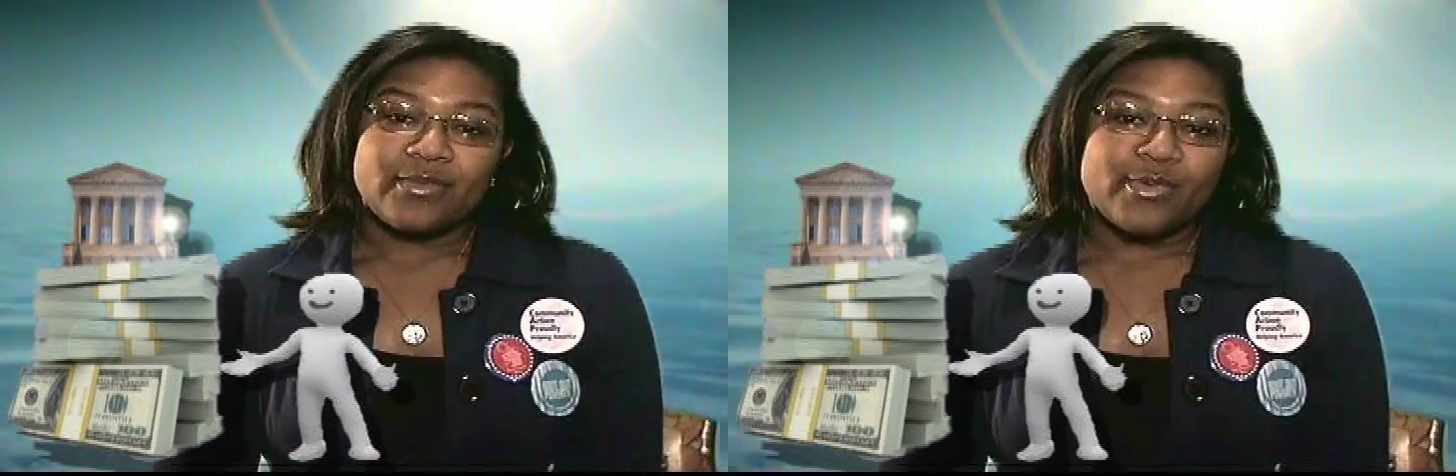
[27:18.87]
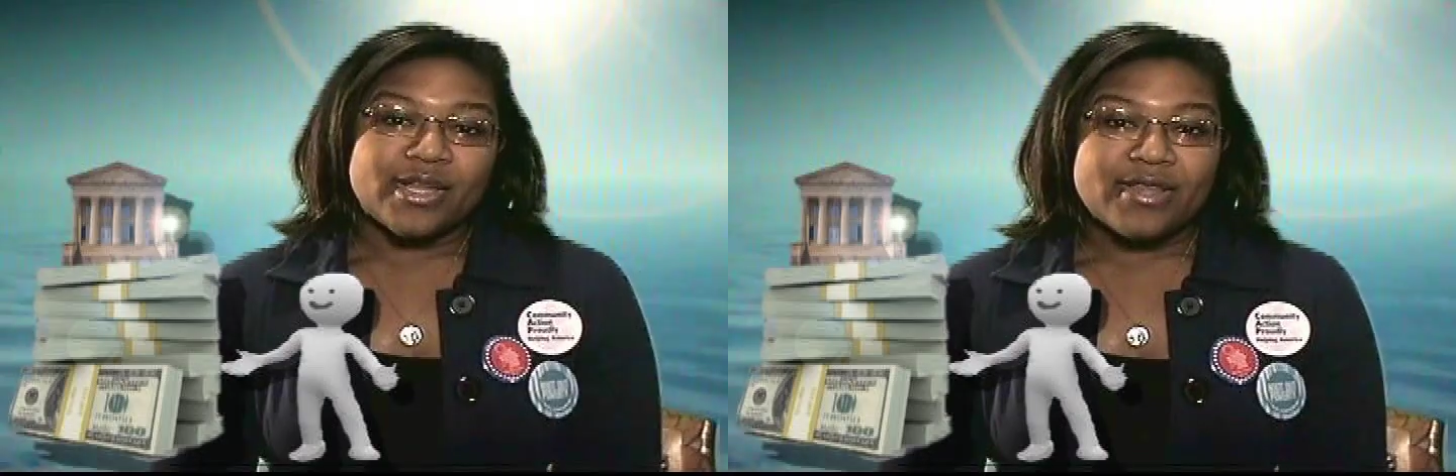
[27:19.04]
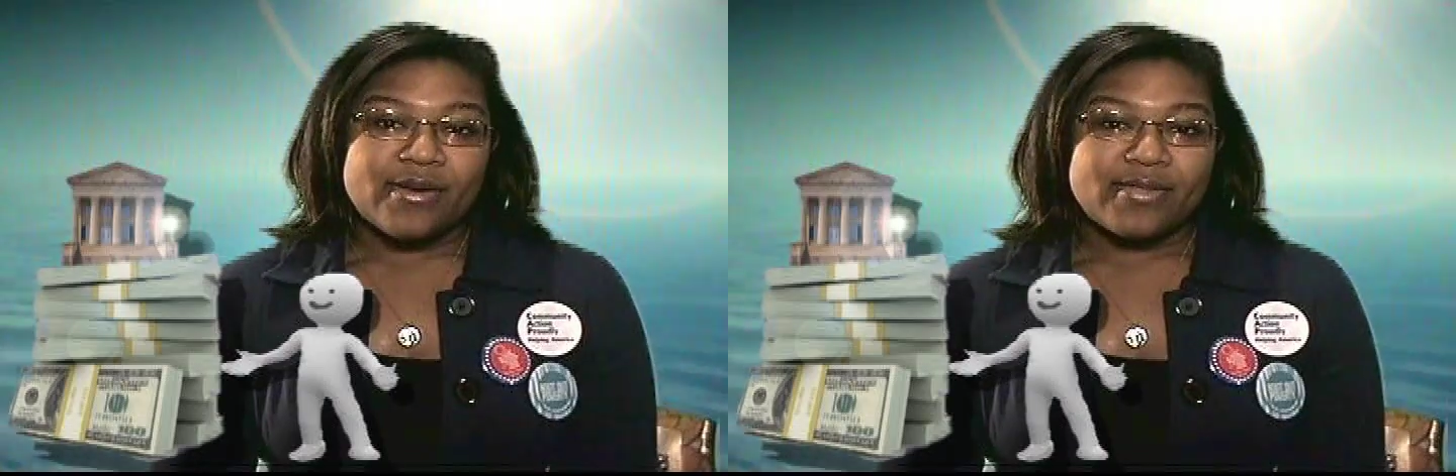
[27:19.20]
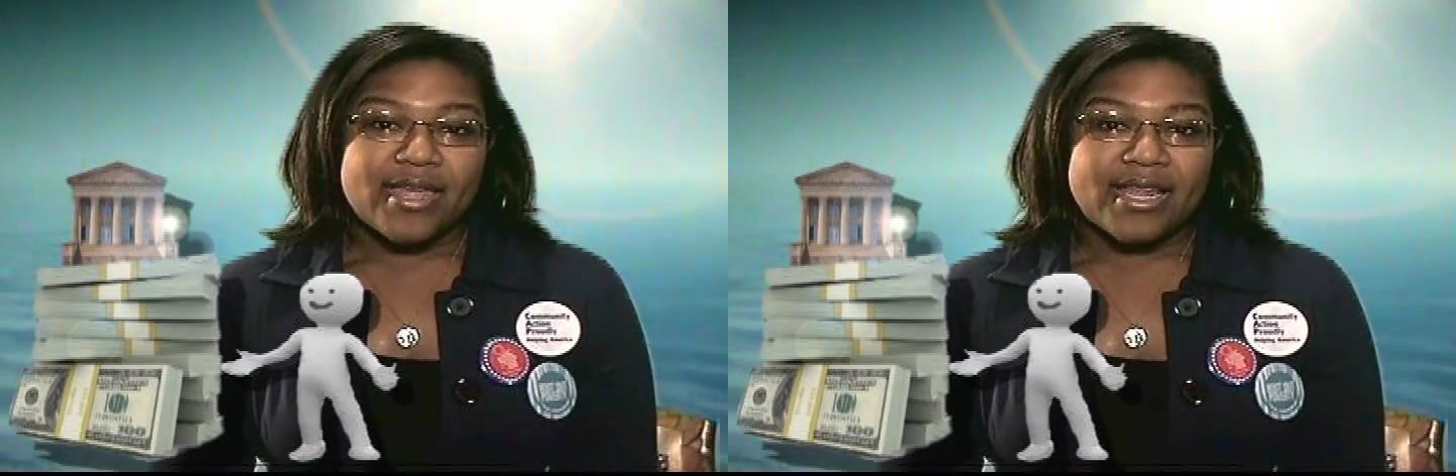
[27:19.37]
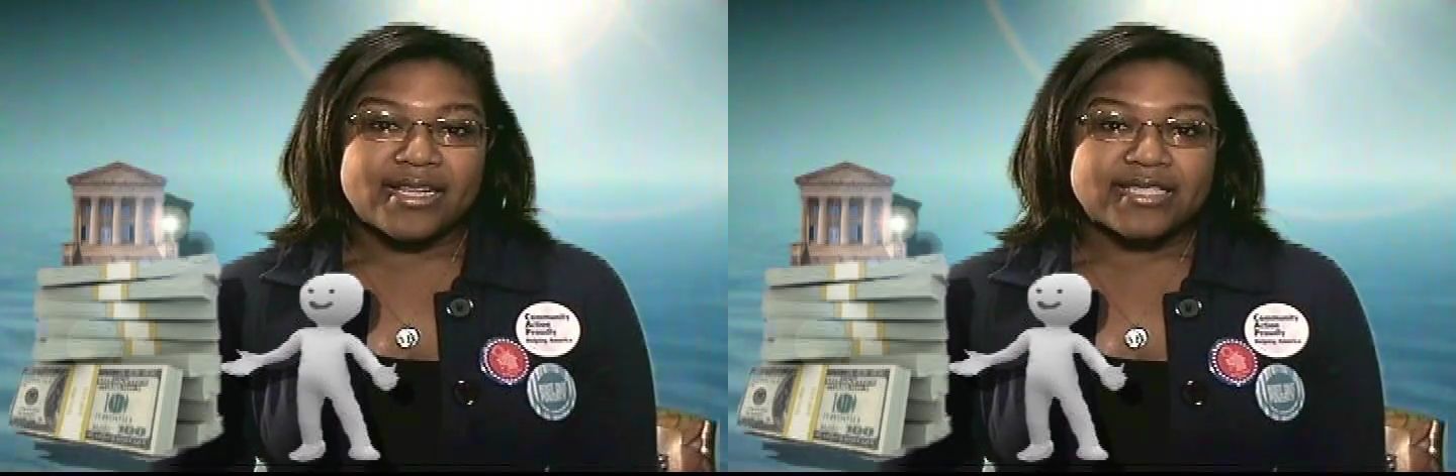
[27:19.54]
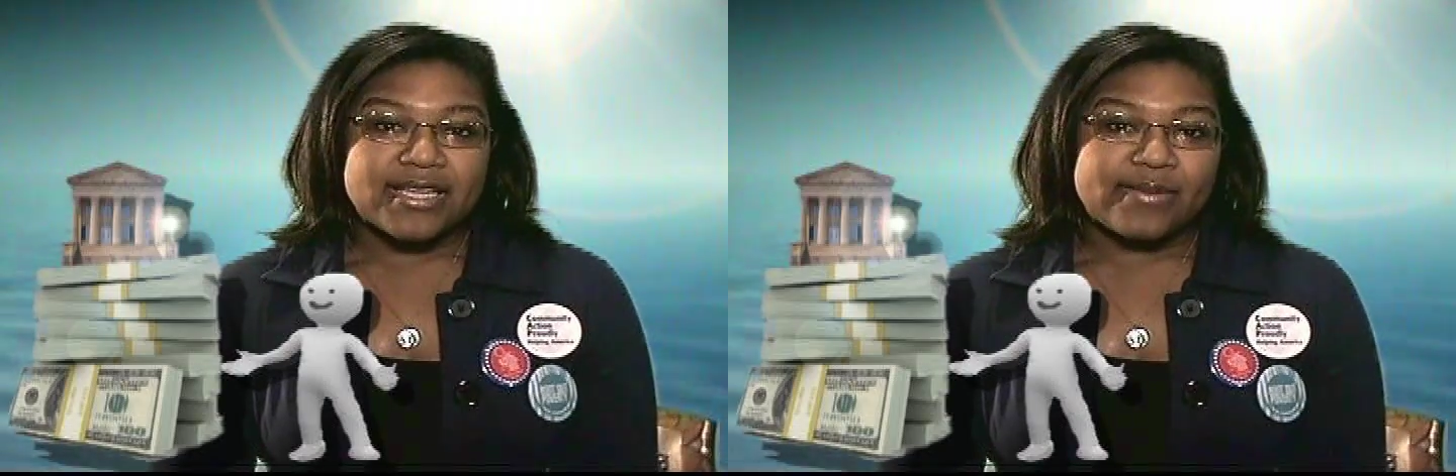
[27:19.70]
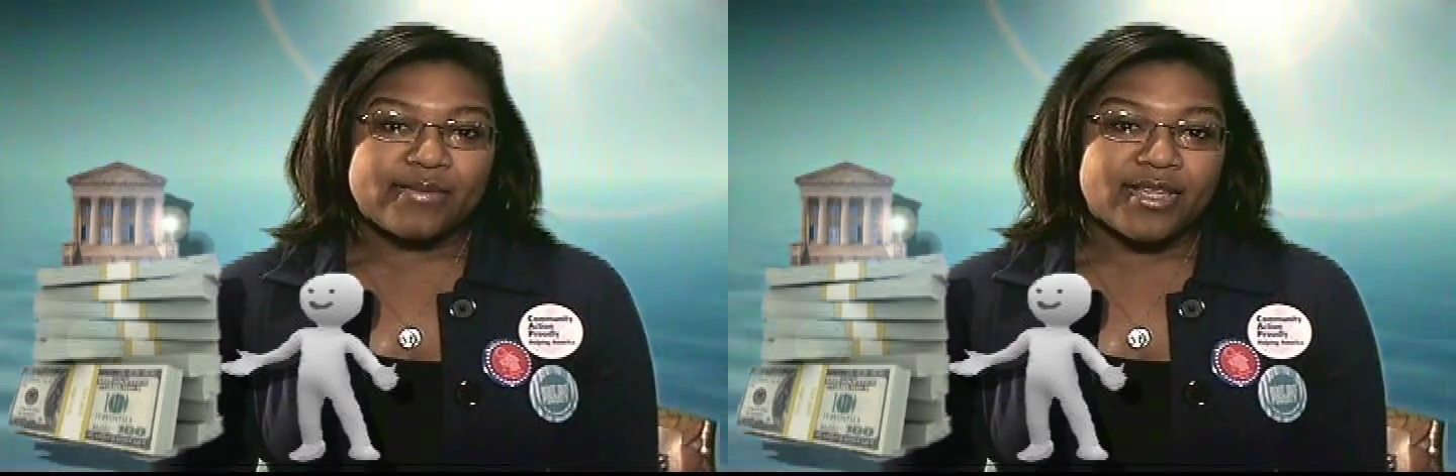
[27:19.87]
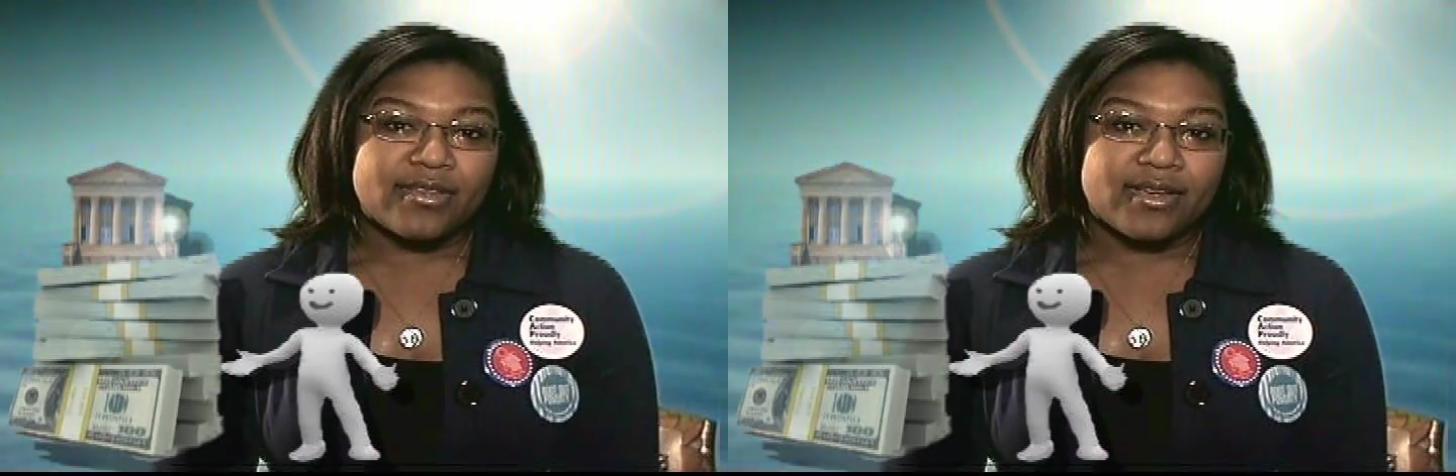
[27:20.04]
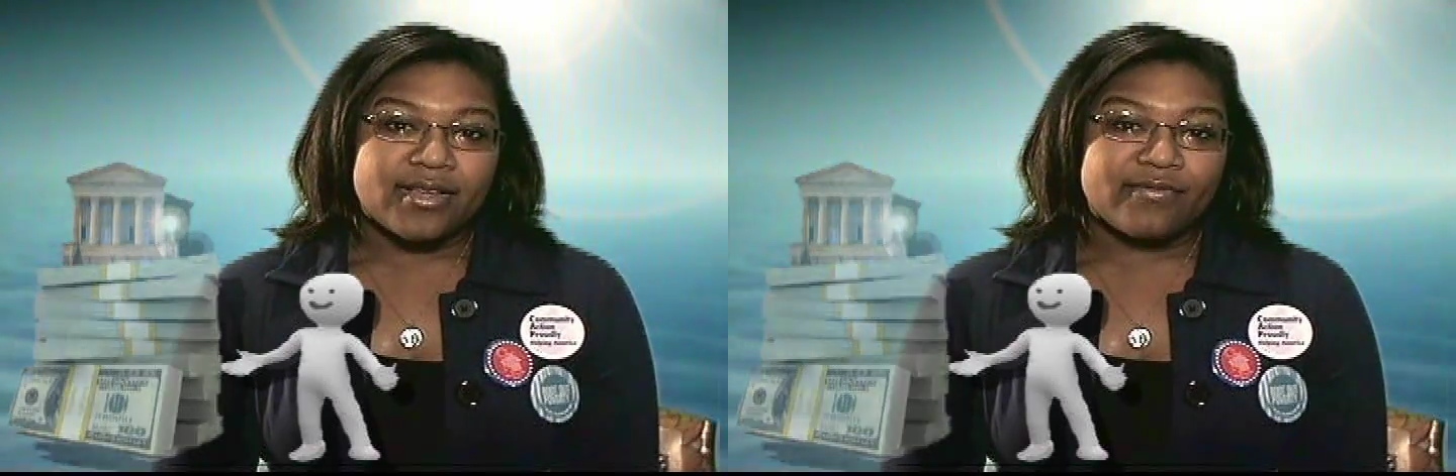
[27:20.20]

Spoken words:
then we know that it's going to be